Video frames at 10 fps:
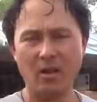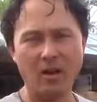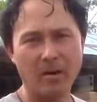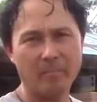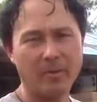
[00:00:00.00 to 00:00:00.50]

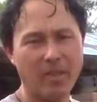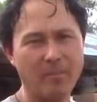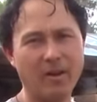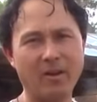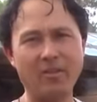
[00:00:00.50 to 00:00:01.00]
But
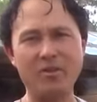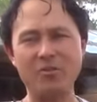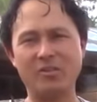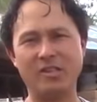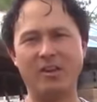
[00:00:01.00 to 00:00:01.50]
they've been on the
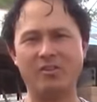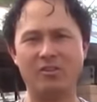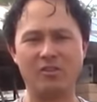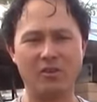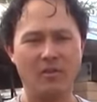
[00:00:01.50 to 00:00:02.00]
news
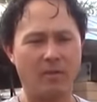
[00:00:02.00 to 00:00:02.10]
stations